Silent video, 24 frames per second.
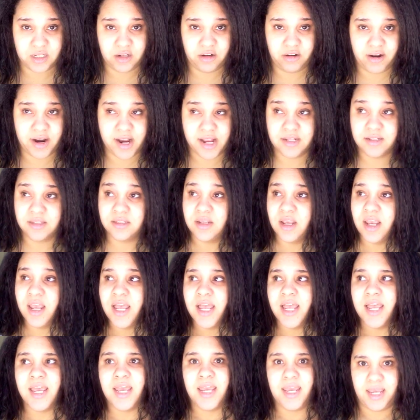cigarettes,
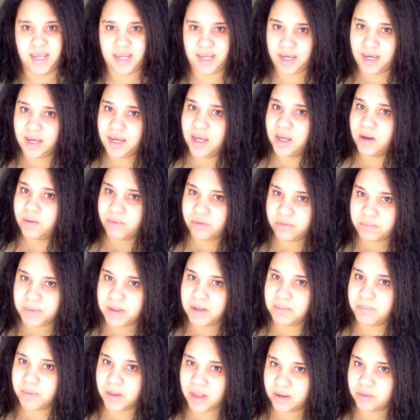hanging out with
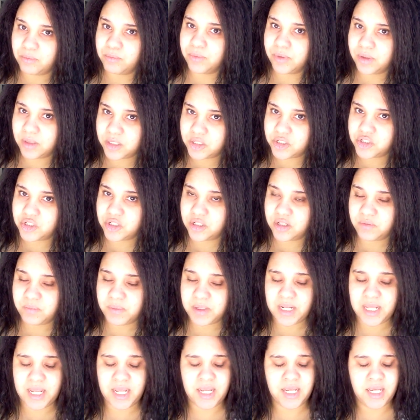people I really shouldn't
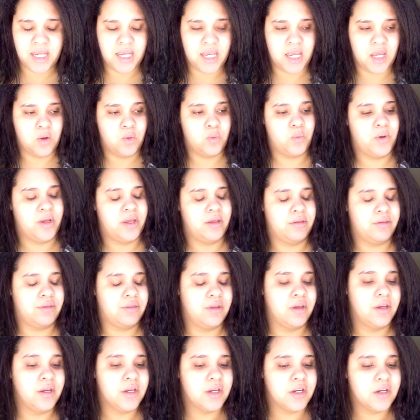have been hanging out
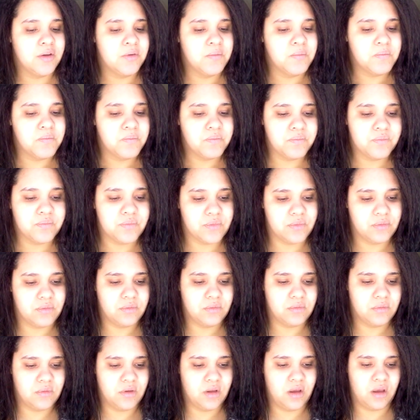with,
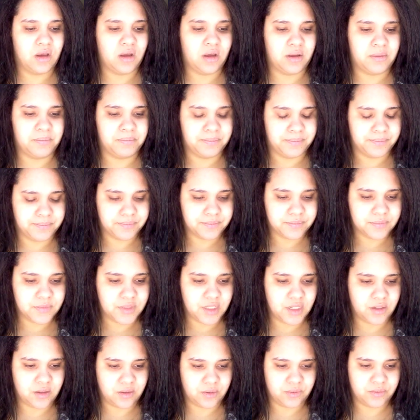um,
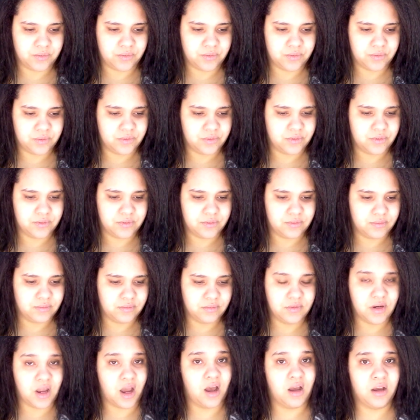you know,
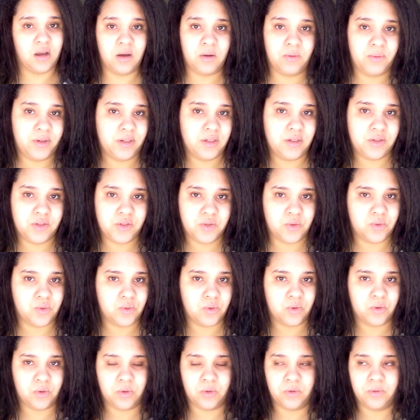not going to
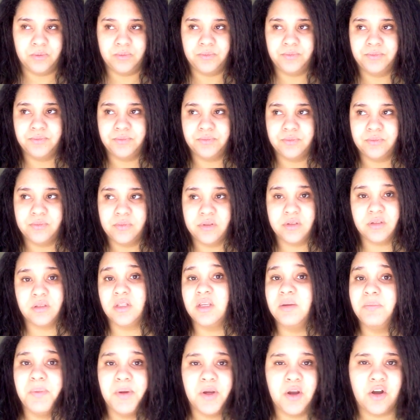school,
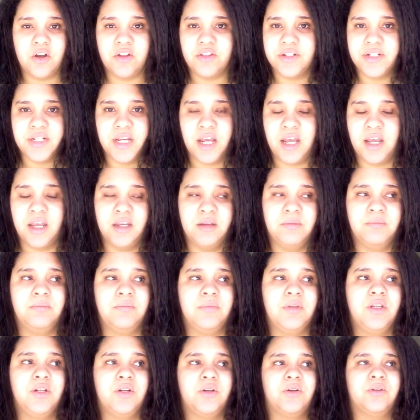sleeping all the
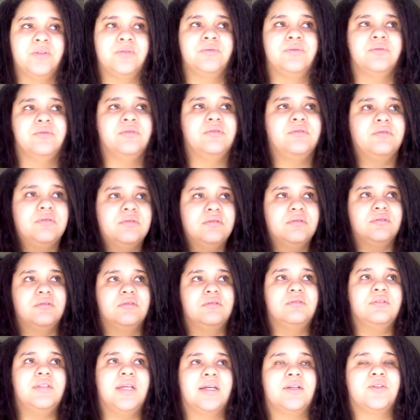time, you know,
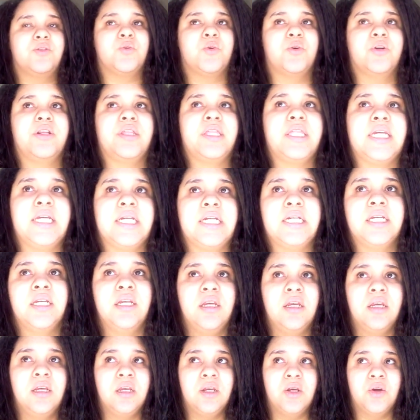that sort of thing,
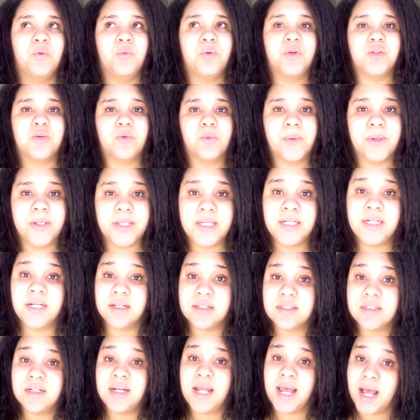which really
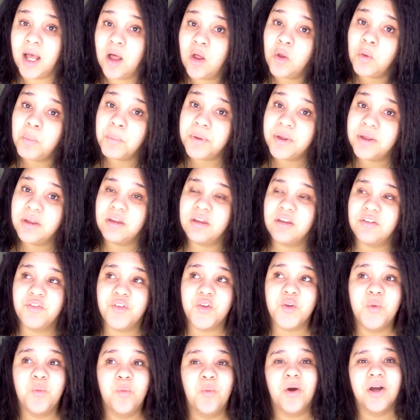doesn't help
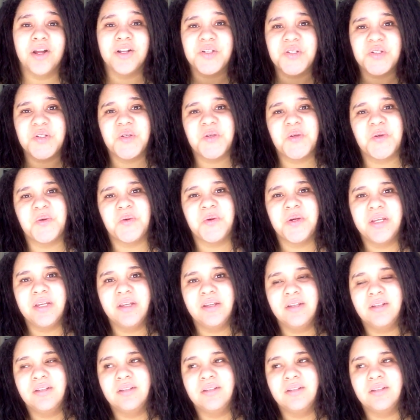if you want to